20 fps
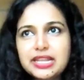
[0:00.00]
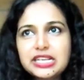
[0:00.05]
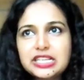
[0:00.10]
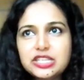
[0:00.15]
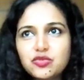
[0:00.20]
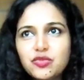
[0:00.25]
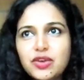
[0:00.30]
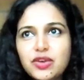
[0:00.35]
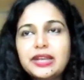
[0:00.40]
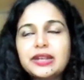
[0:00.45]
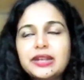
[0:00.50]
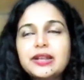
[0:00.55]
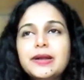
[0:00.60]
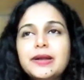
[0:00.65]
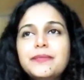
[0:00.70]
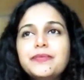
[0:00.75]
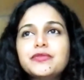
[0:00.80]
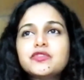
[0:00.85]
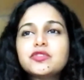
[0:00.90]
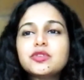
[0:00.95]
That's fine.
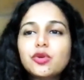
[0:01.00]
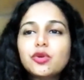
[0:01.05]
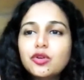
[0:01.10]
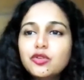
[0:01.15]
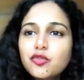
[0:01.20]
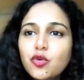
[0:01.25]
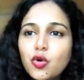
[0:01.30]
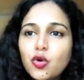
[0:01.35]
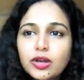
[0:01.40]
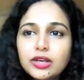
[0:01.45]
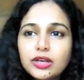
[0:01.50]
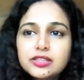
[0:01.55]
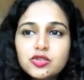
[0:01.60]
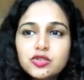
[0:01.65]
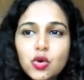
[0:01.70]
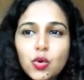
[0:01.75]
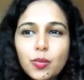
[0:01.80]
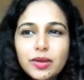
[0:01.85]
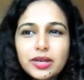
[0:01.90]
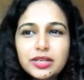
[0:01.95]
So don't focus
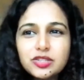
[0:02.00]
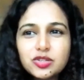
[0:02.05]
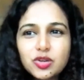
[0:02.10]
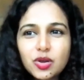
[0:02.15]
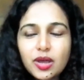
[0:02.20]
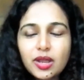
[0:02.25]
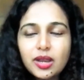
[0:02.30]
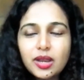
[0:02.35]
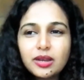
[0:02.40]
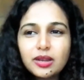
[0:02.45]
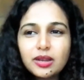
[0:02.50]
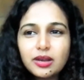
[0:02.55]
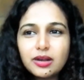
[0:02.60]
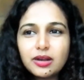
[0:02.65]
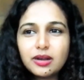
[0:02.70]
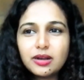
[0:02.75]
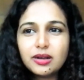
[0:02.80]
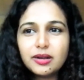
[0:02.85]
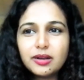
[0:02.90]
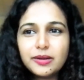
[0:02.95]
so much
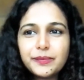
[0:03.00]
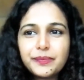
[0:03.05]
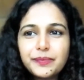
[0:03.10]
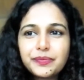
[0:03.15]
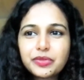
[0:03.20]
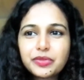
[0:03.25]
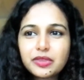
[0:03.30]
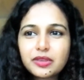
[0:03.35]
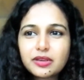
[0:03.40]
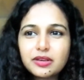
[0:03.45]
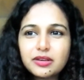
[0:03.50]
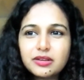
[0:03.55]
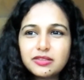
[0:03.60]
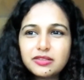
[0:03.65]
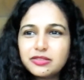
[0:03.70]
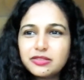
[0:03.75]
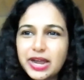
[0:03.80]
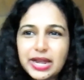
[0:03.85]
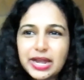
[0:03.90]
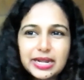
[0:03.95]
on
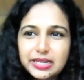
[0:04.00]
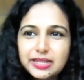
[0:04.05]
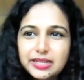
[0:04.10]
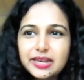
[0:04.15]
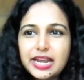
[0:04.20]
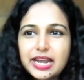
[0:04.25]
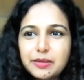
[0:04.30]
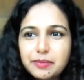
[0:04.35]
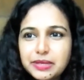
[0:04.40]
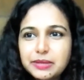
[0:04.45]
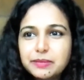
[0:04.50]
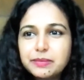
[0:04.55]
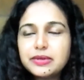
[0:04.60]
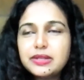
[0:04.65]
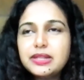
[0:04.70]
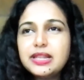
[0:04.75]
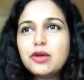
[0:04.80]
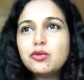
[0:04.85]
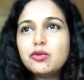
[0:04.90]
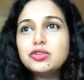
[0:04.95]
finding the right
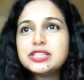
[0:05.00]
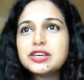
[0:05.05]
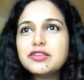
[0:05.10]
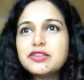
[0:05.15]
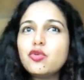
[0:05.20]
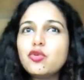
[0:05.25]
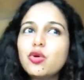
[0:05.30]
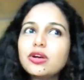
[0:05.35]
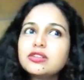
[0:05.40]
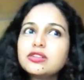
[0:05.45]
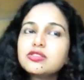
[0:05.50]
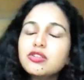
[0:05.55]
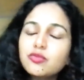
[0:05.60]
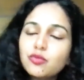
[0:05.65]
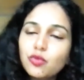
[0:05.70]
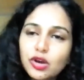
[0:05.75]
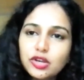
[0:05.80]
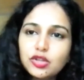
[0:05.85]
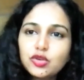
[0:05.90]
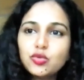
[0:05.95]
people. I would say focus on
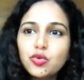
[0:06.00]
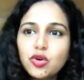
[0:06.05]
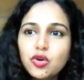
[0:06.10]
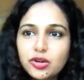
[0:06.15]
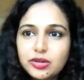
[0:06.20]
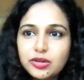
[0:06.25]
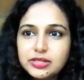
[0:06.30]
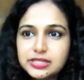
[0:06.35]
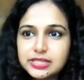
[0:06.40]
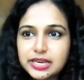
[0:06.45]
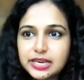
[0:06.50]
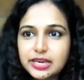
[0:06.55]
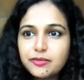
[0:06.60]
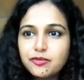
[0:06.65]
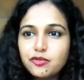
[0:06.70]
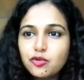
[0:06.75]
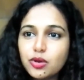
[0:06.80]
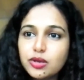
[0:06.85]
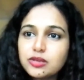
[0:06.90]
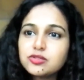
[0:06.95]
what you want to say.
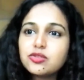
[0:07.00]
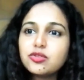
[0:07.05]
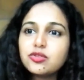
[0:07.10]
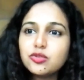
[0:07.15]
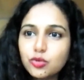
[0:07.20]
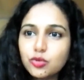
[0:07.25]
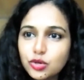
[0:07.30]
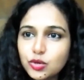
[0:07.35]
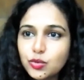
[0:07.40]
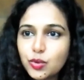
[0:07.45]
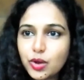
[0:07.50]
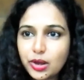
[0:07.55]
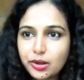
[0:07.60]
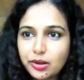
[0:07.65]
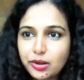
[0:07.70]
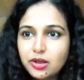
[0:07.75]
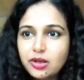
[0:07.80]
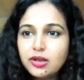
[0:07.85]
Focus on who you are.